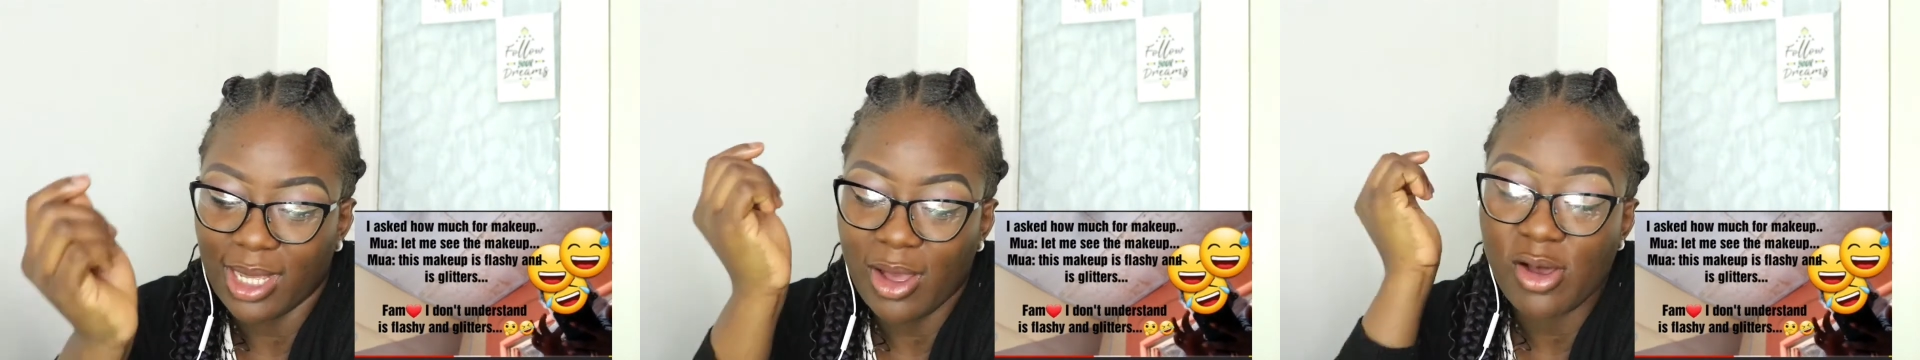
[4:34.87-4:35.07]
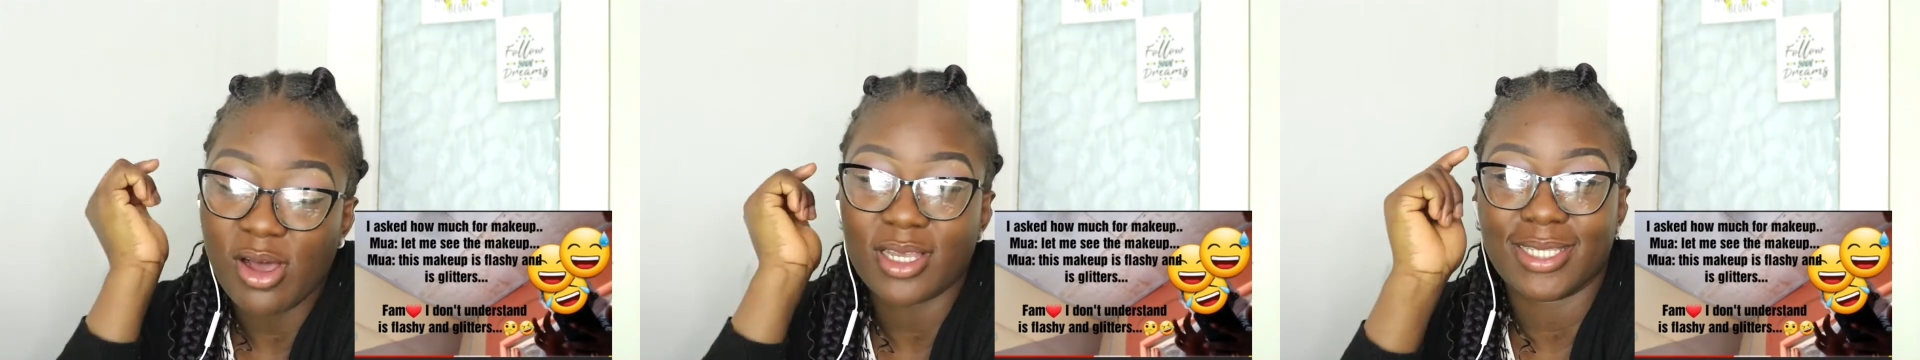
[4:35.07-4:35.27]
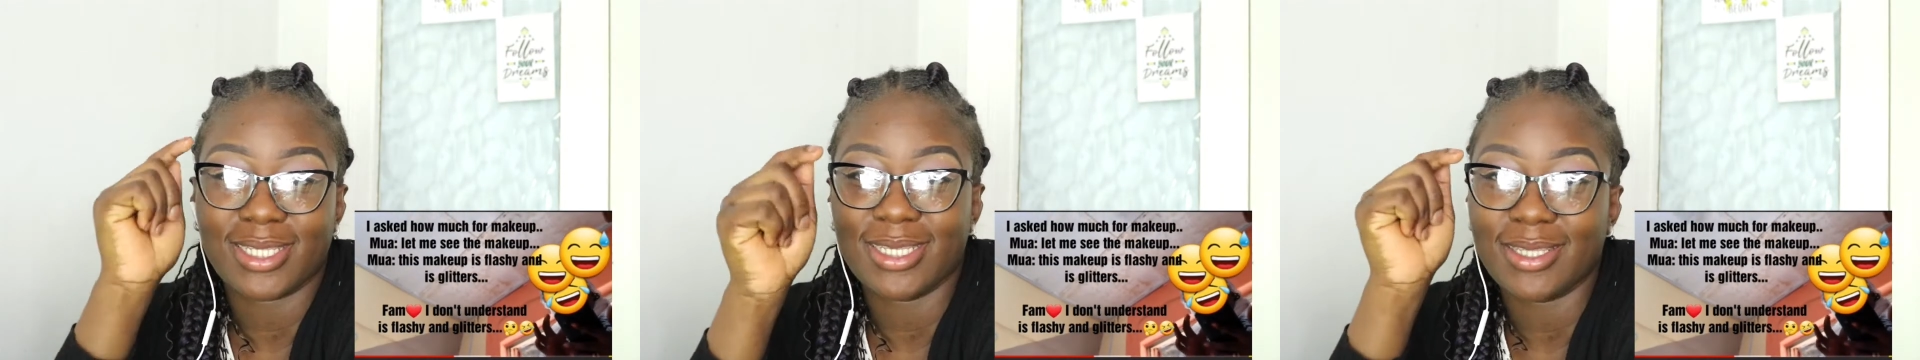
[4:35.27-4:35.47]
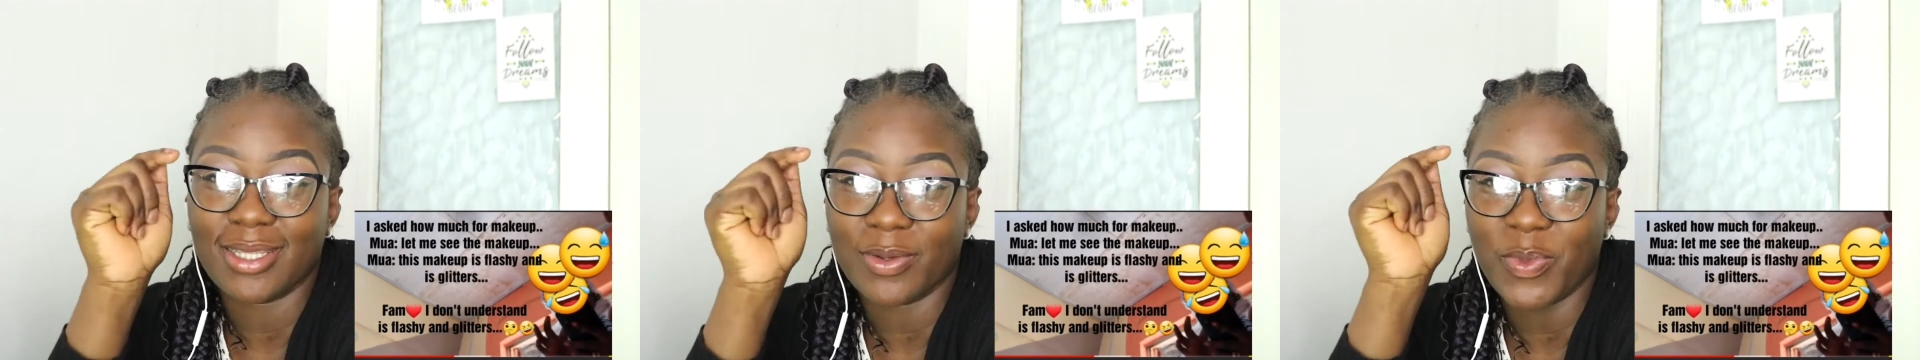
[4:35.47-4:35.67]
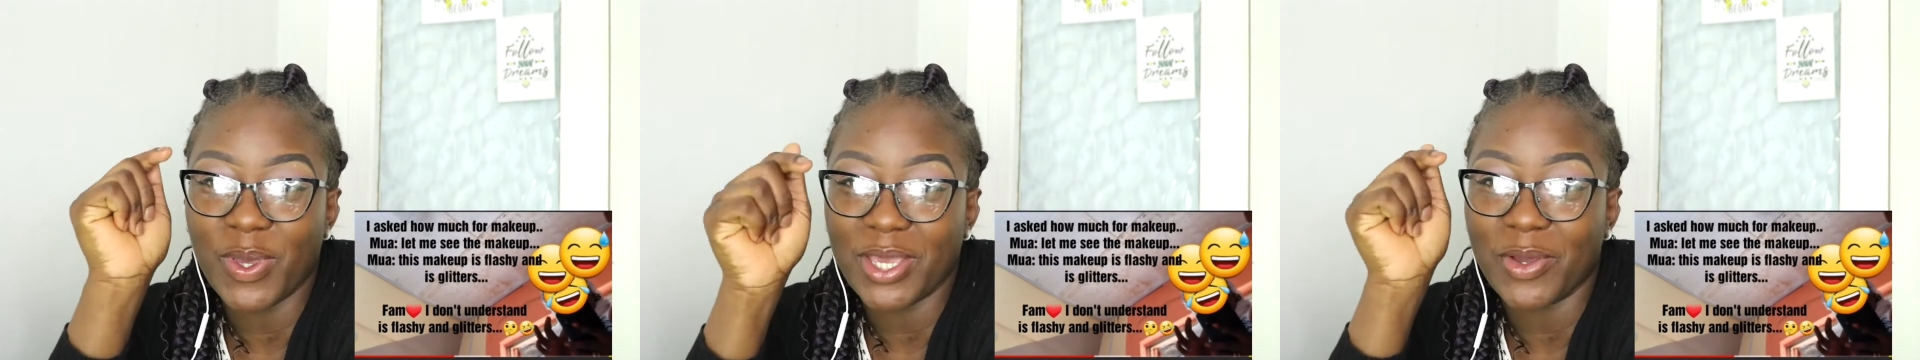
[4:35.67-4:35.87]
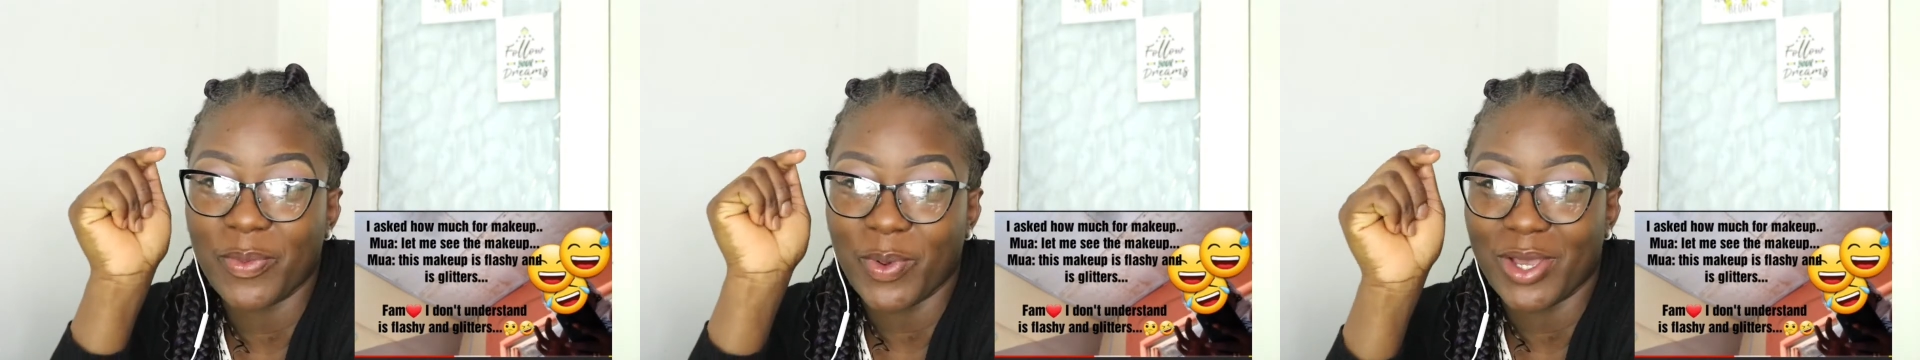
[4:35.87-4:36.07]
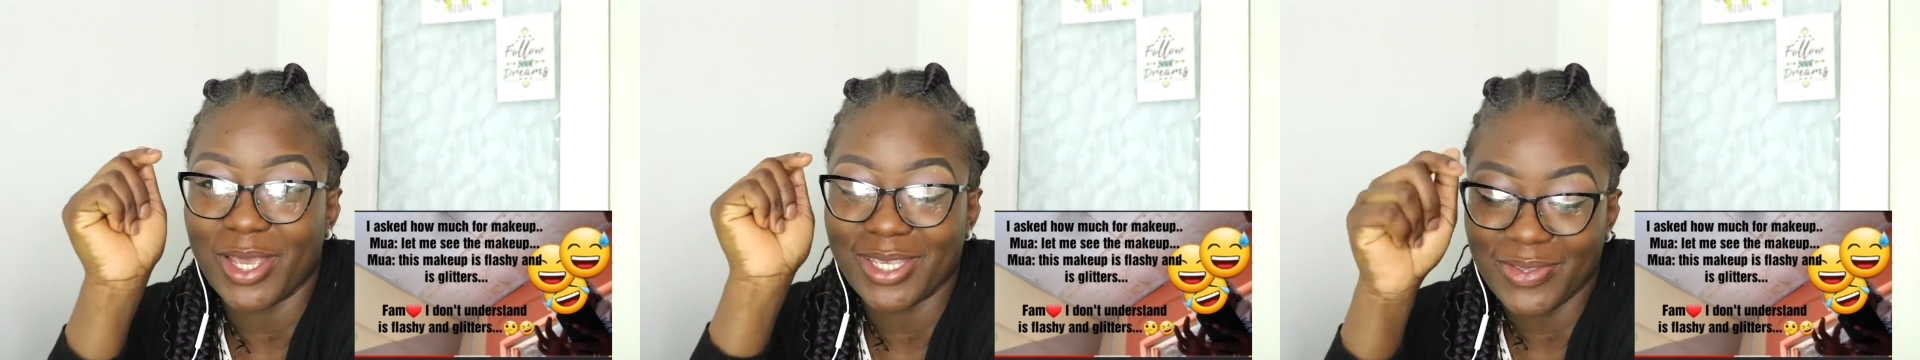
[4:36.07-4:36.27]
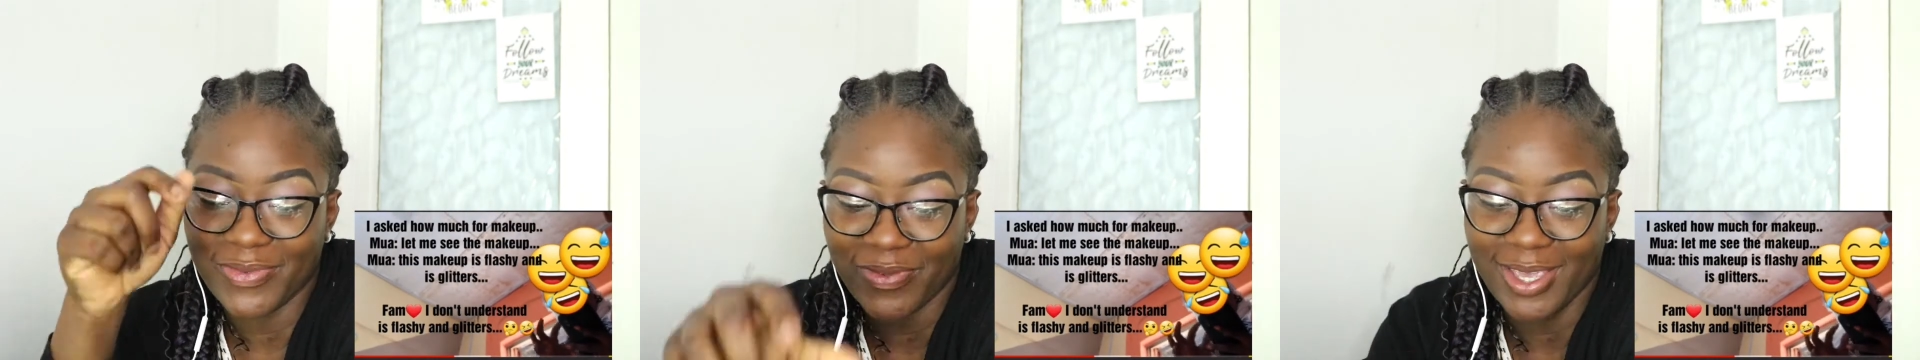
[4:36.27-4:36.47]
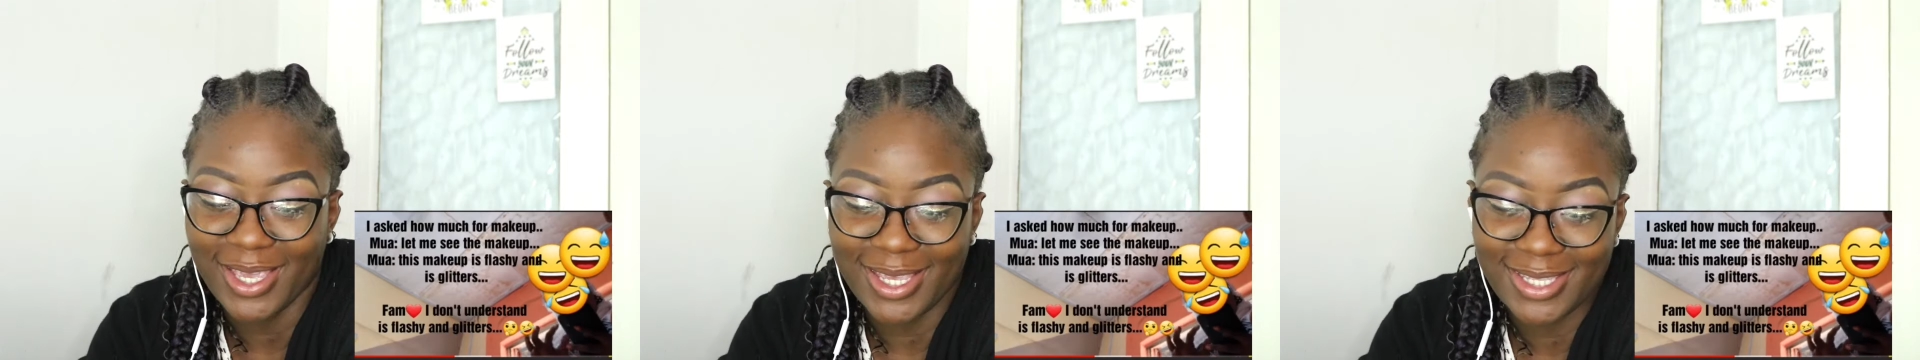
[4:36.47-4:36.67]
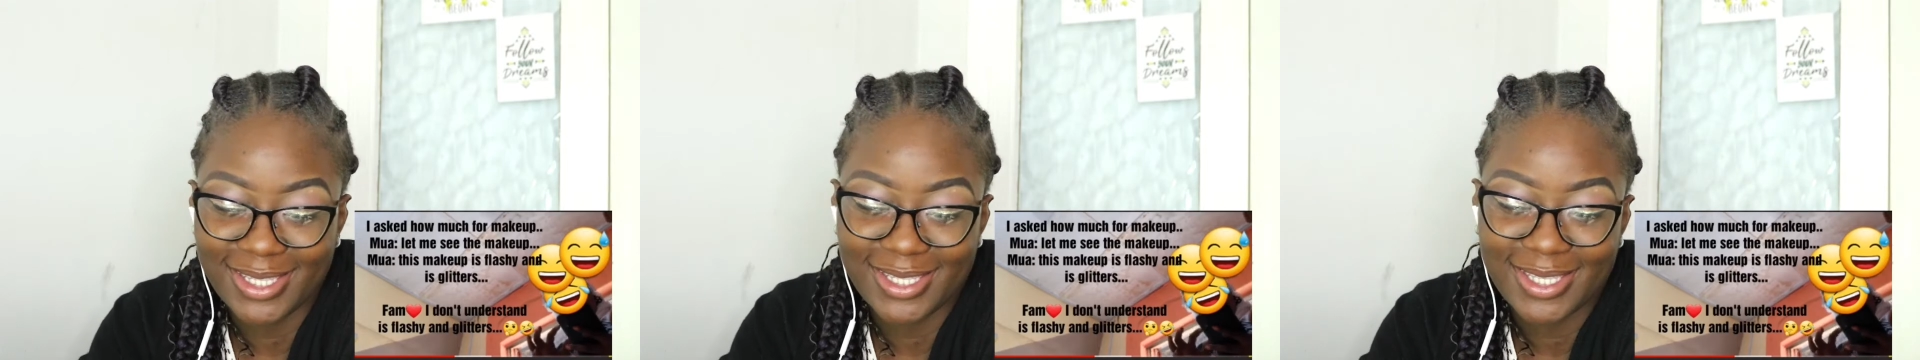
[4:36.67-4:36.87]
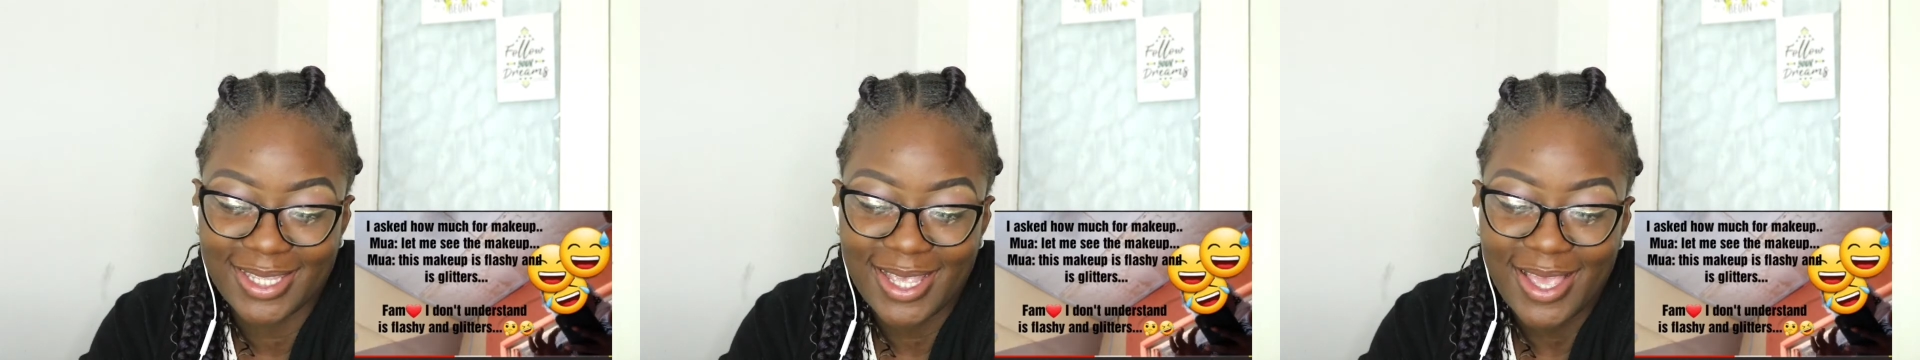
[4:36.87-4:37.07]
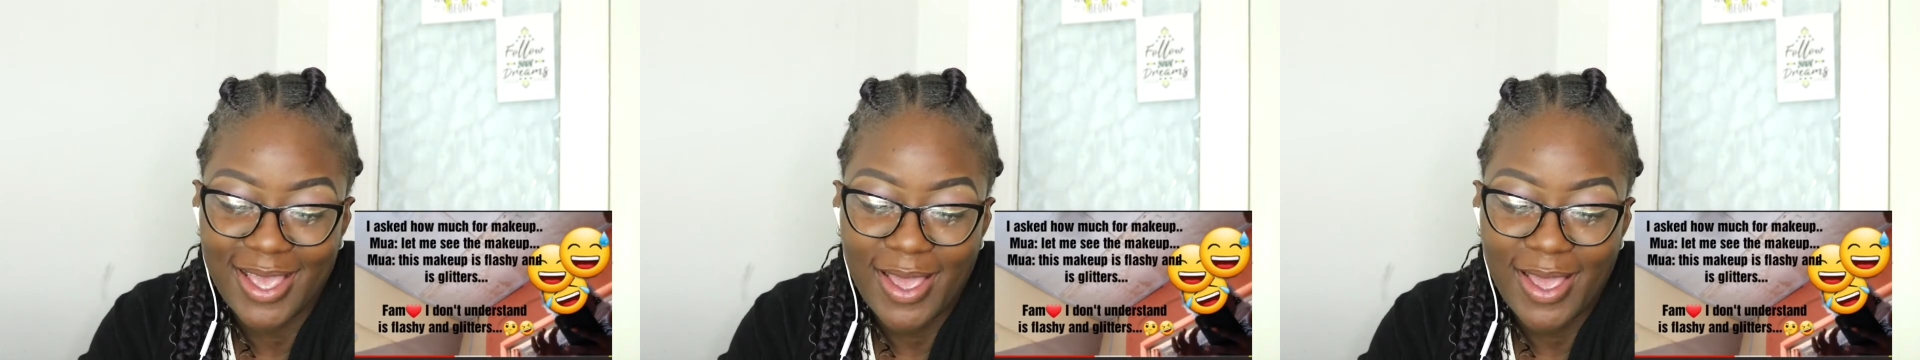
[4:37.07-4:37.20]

I can't see the makeup on his face,